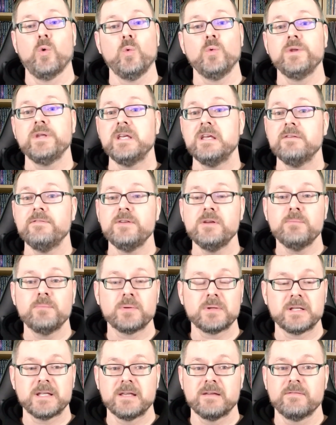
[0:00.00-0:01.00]
Only if you
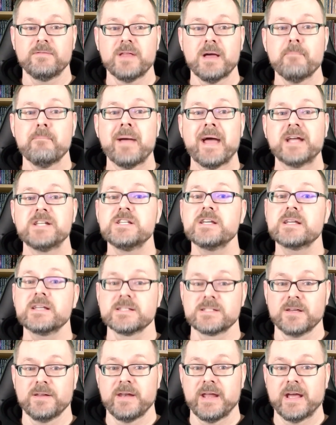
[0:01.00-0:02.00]
believe that magic
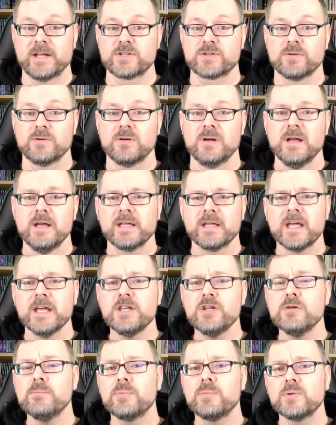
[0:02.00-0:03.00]
is unnatural
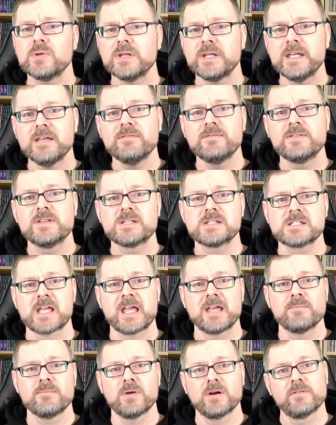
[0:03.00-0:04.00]
can you believe the
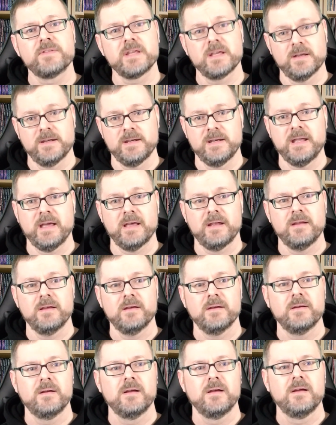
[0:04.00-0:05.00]
same of the undead.
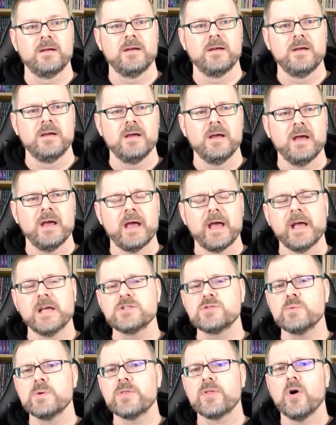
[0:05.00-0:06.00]

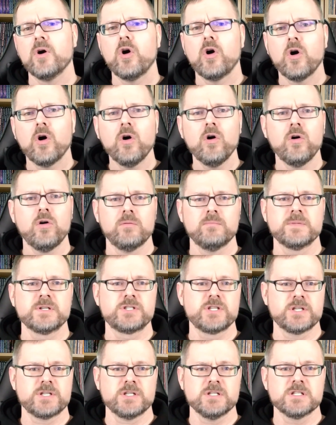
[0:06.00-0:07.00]
As with all
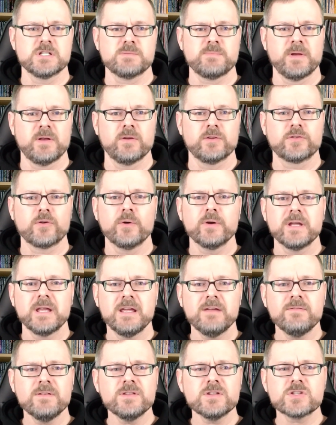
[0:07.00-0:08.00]
magician spells, or
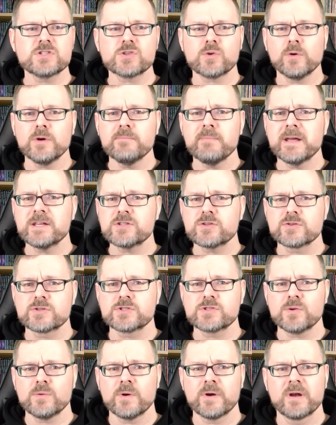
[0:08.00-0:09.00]
even the
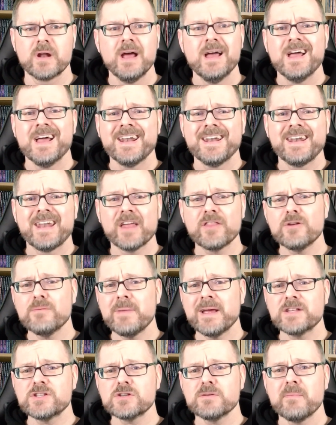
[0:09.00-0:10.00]
Swordmaster's sword,
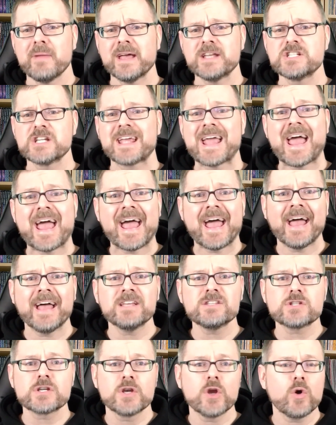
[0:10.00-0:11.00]
Nethermancer magic
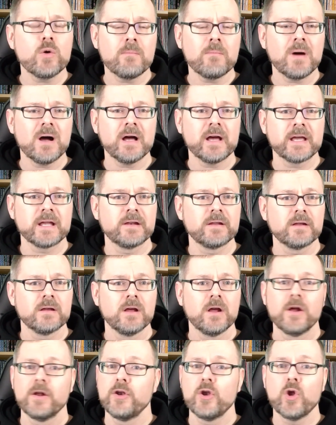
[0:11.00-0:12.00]
has no mind,
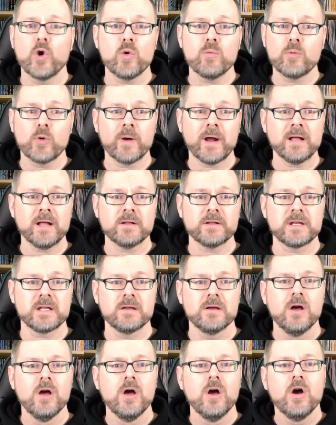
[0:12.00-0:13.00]
no
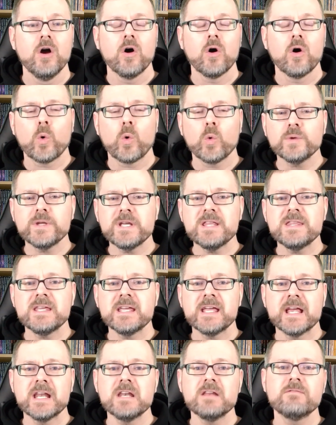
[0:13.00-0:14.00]
morality. Only
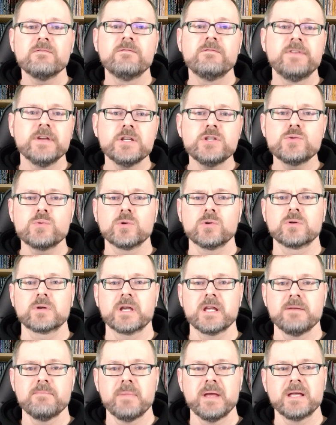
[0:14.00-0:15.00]
the individual
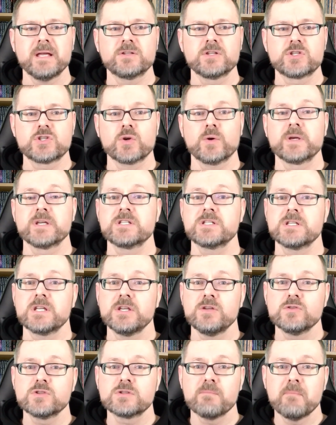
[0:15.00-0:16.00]
can make the choice
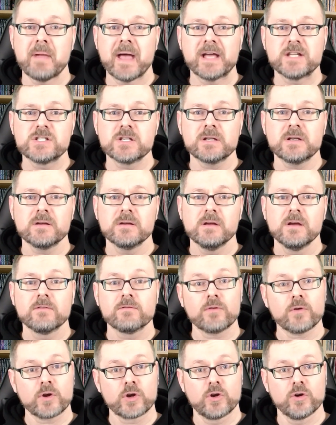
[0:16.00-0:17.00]
to use magic
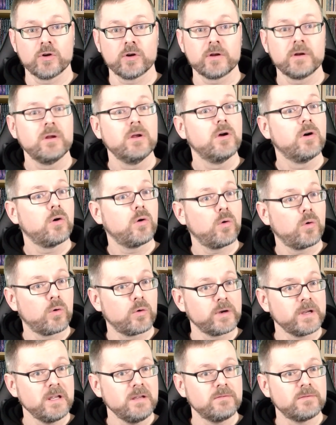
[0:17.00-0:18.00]
for good
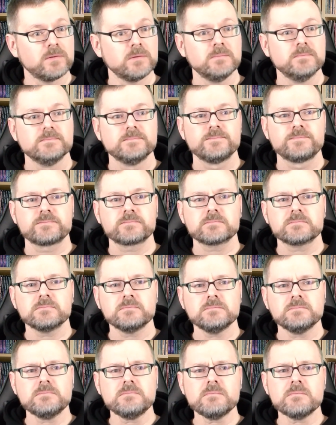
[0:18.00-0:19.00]
or evil.
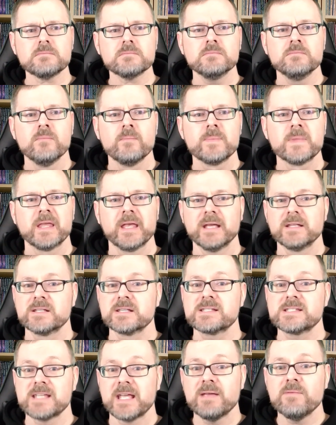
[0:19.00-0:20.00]
In
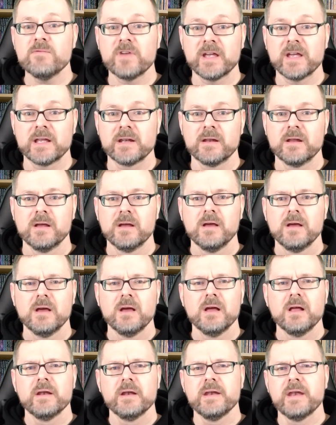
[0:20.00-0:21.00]
the same vein,
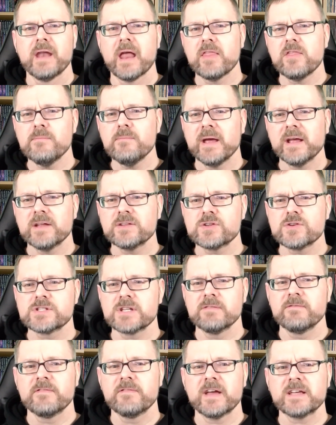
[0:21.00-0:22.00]

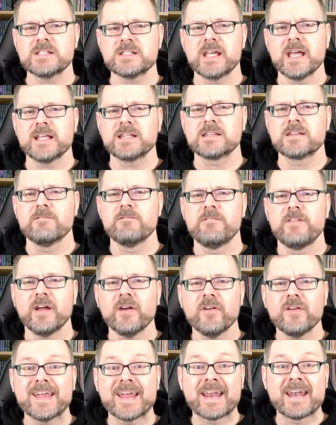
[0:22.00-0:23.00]
Nethermancers investigate the
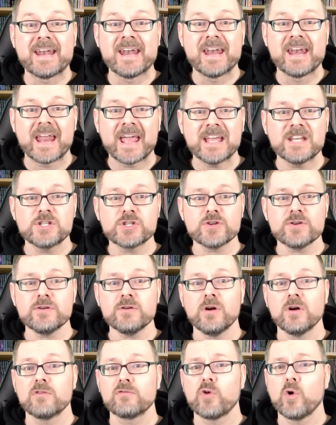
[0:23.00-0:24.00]
very
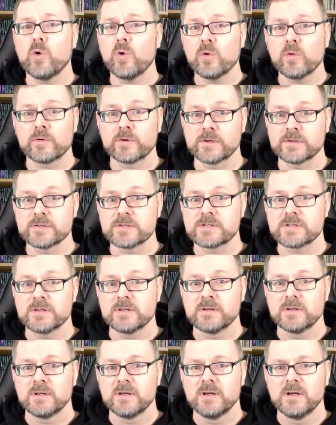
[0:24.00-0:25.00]
nature of
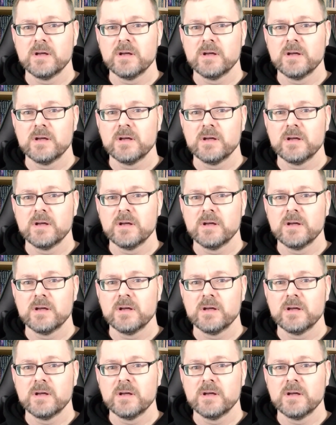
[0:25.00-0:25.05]
horrors.